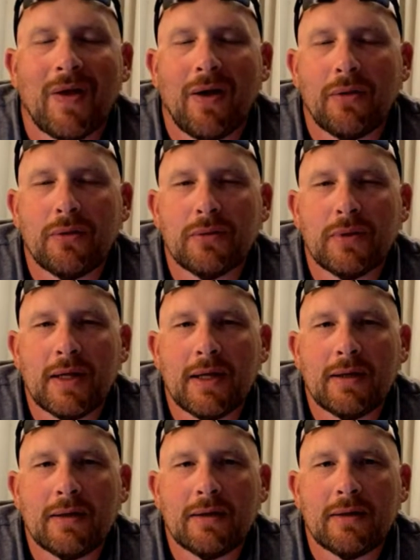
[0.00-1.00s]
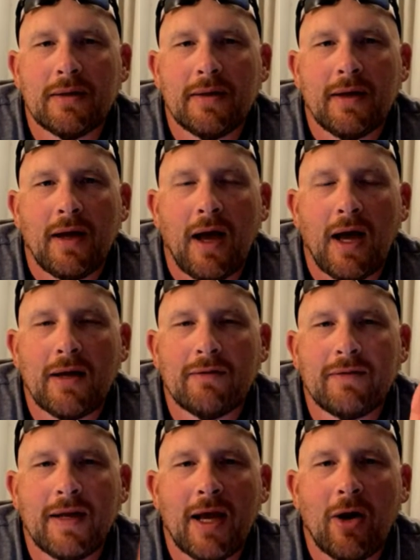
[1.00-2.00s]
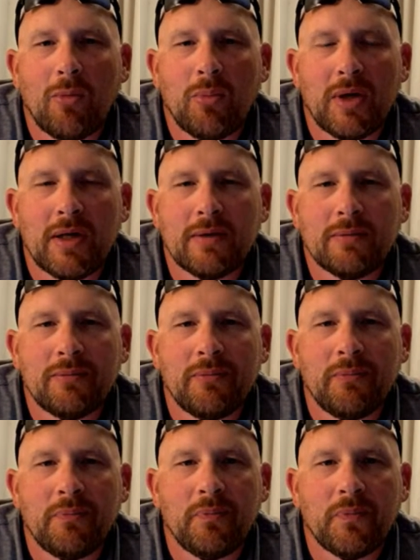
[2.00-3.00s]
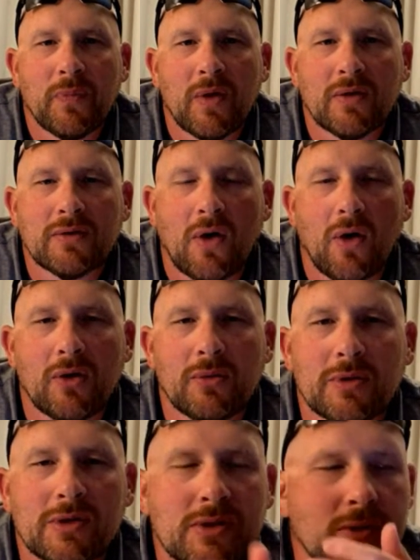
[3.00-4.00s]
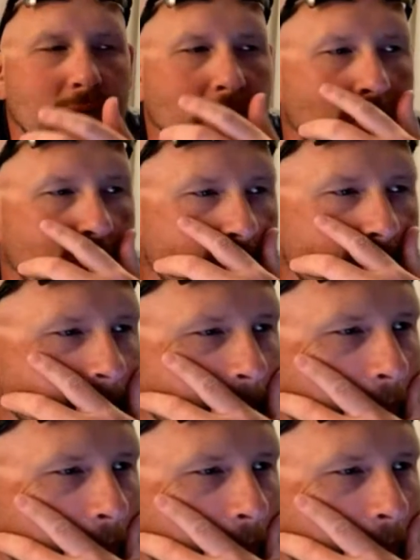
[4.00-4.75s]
other than I have now been to Hollywood Studios